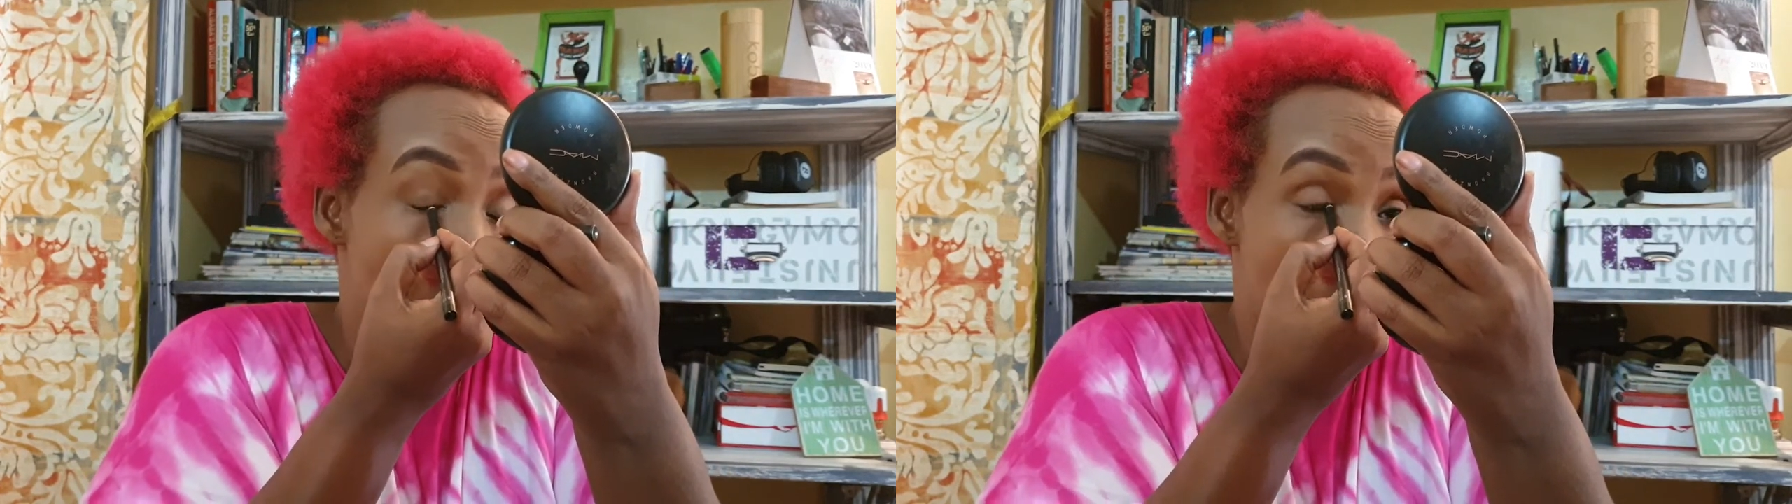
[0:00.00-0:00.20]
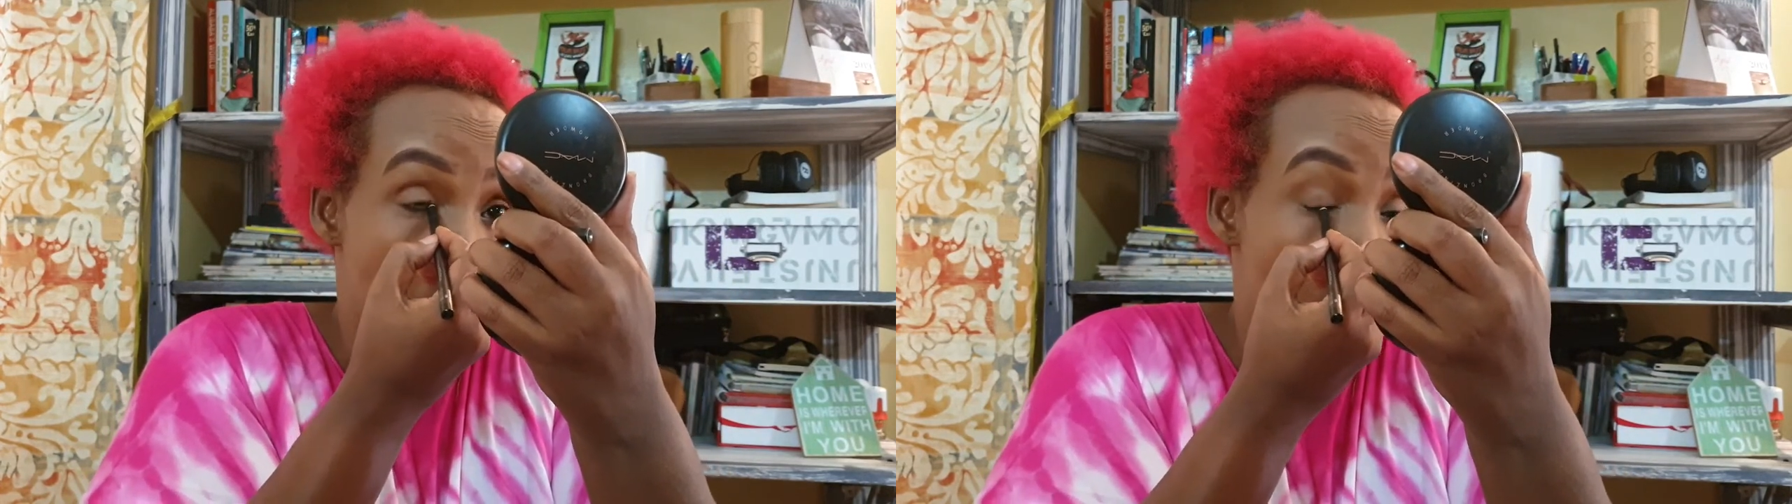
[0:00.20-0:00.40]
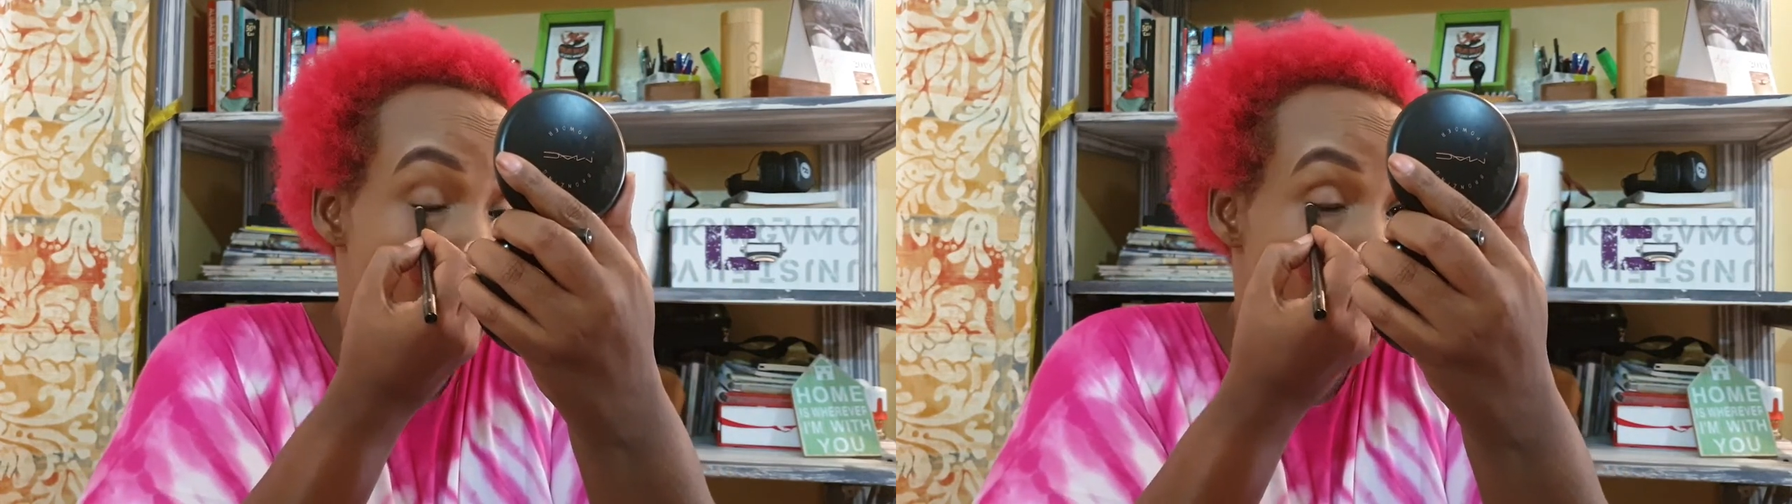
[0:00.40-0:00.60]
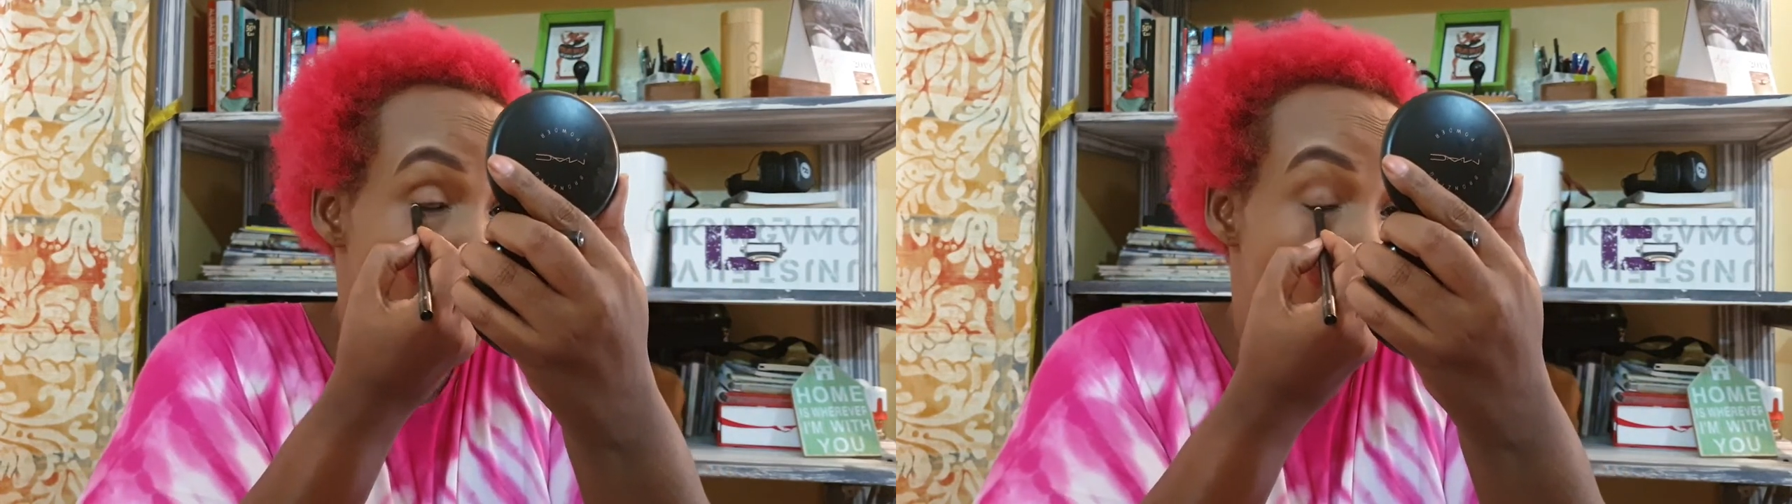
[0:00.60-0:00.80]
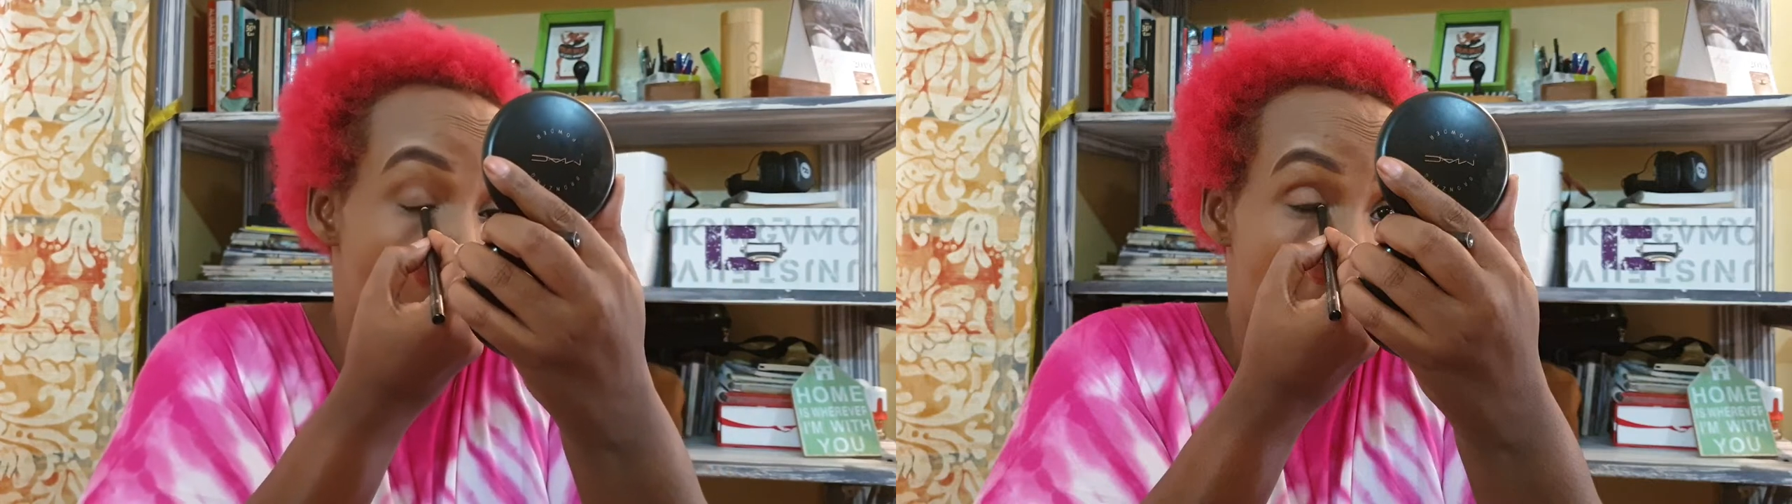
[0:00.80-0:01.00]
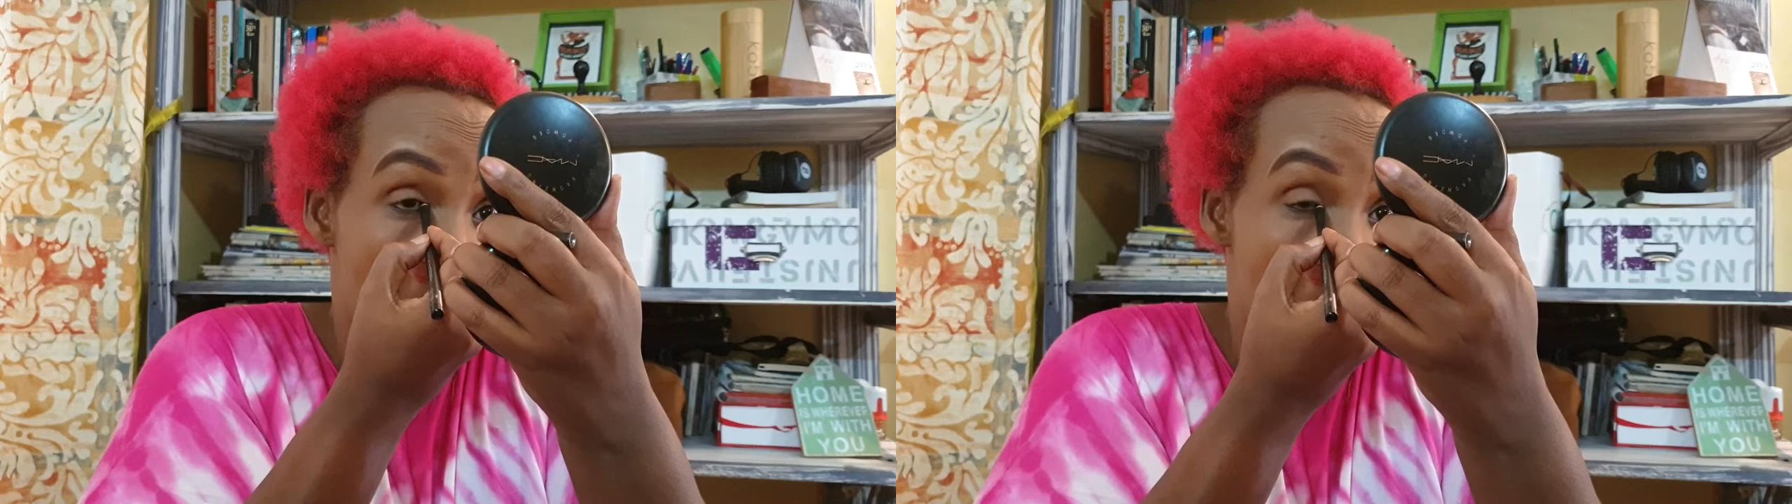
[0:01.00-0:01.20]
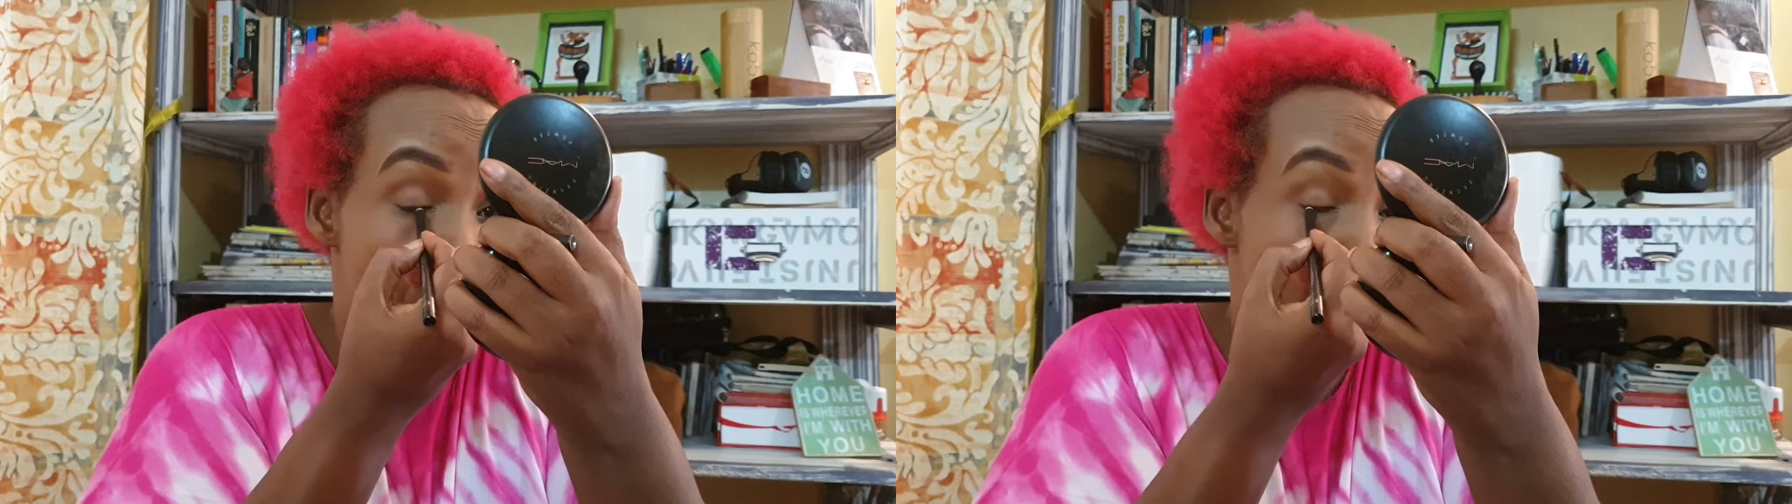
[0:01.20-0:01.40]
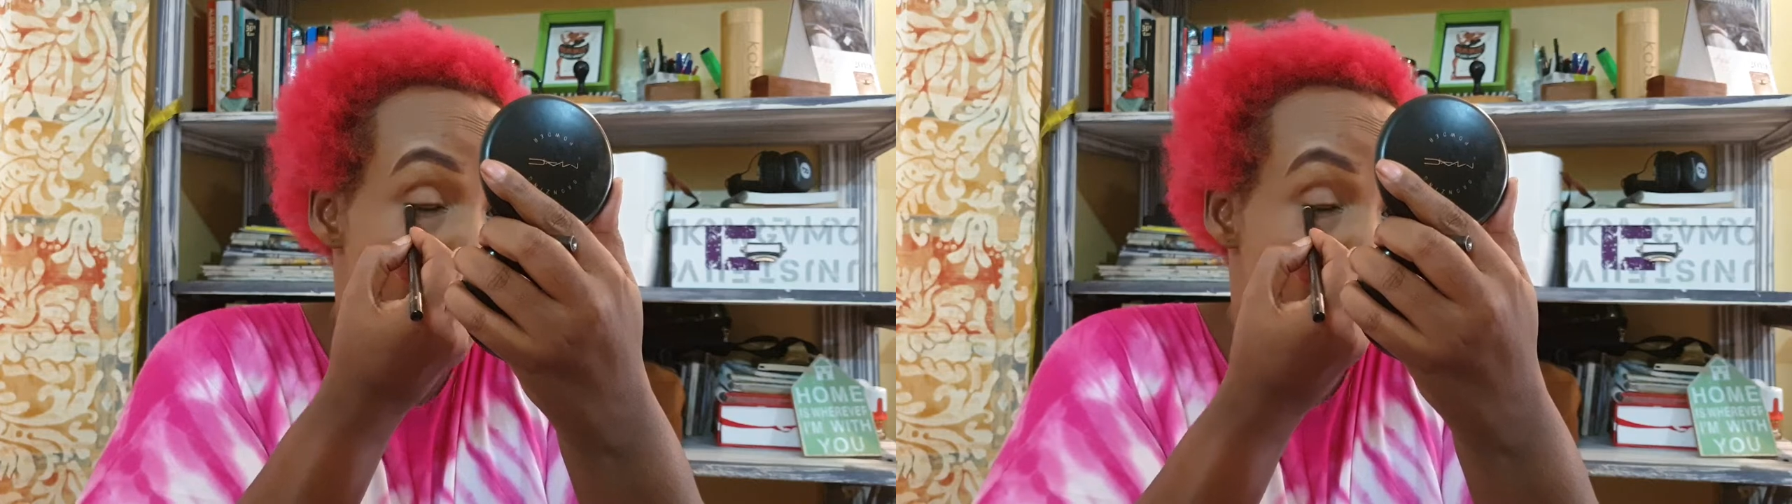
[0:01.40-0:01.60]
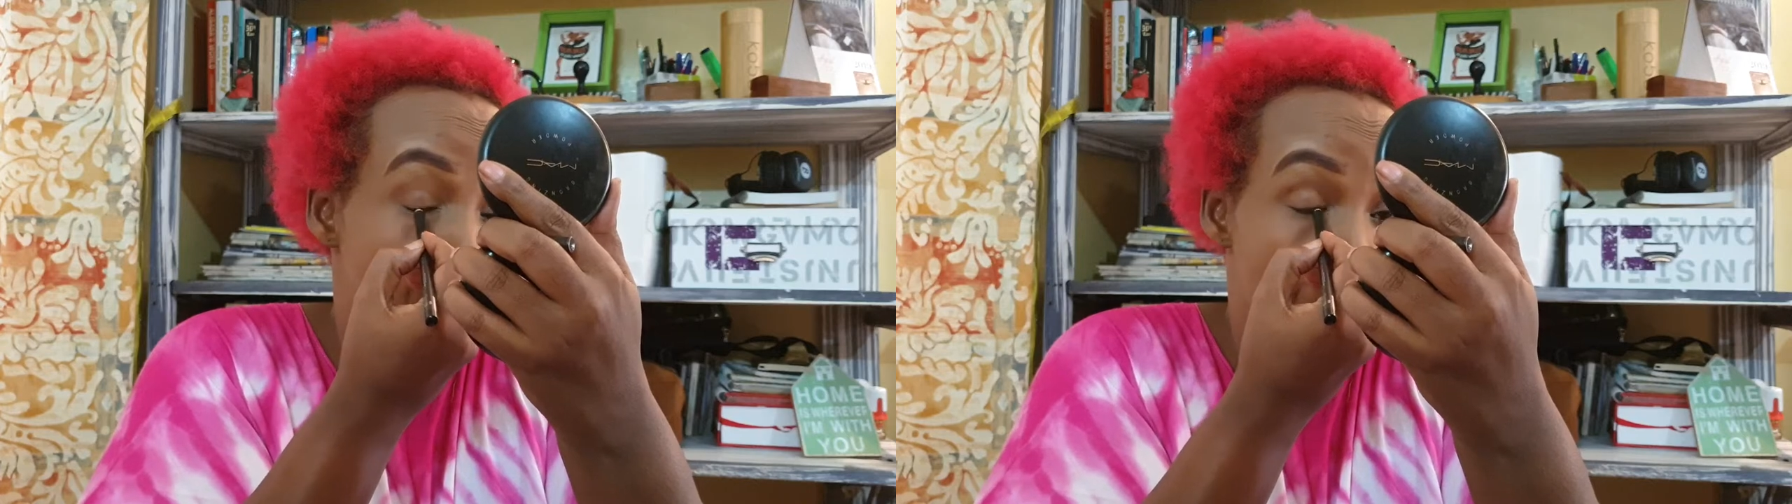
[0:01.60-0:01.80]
And also remember,